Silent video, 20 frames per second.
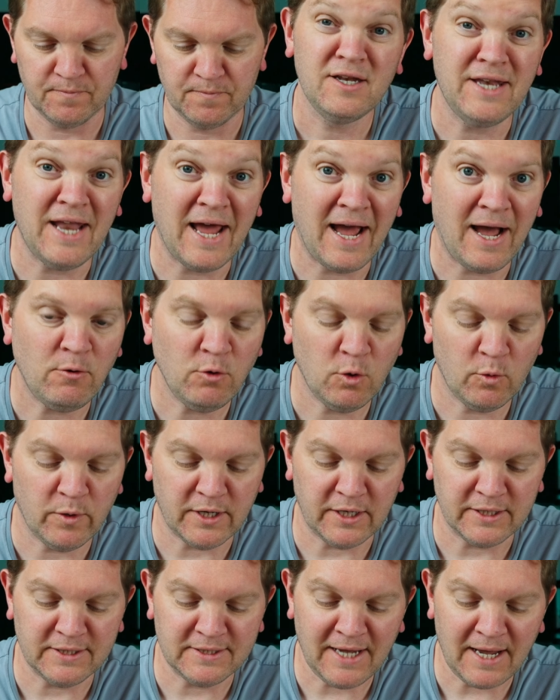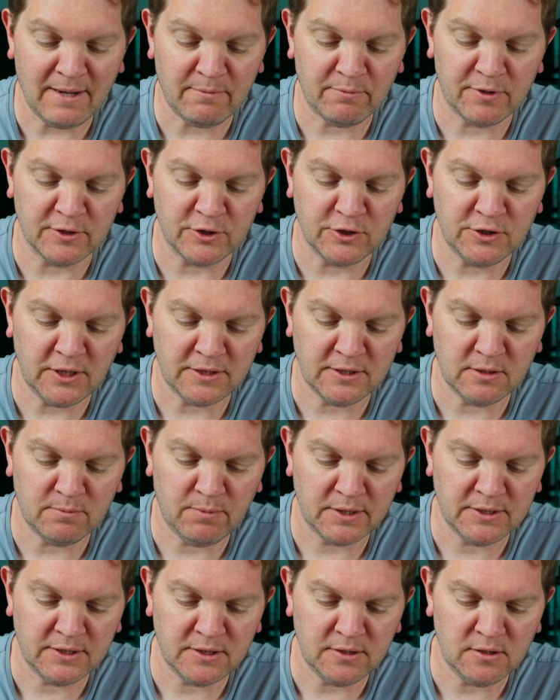Now when I tap the shutter
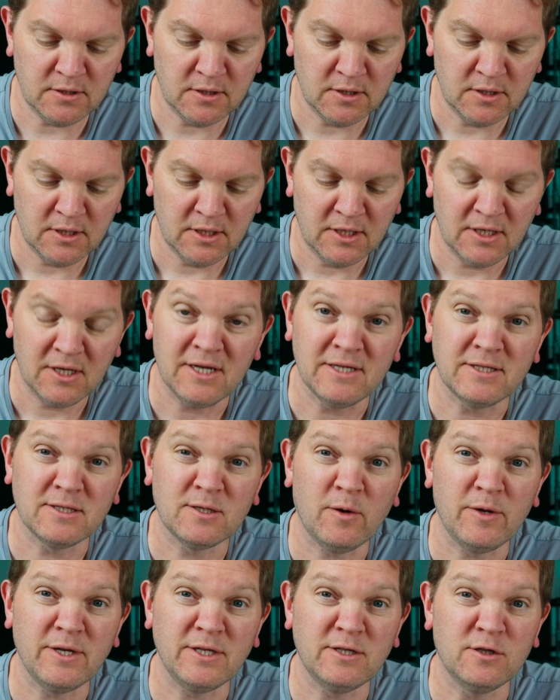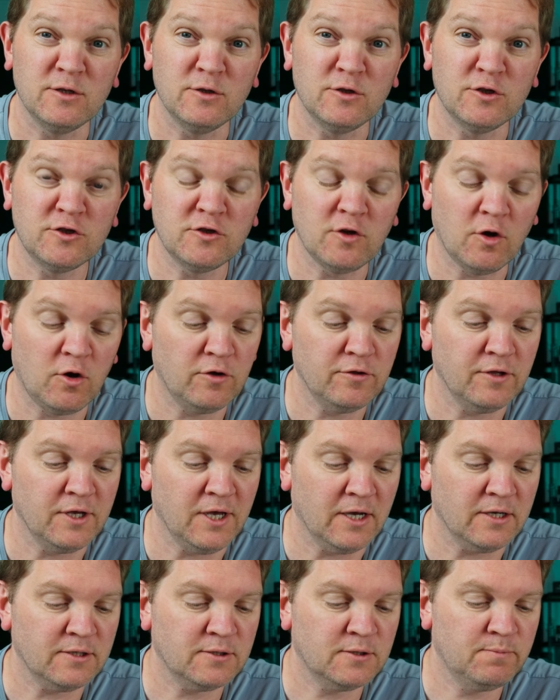button, it's going to start the
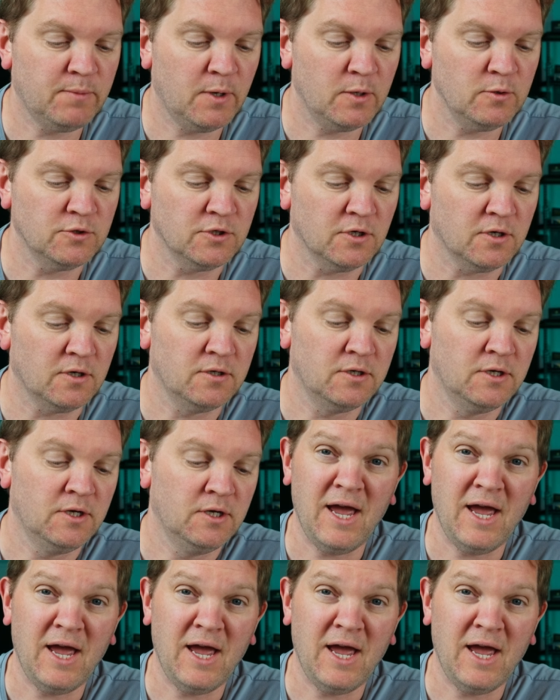exposure.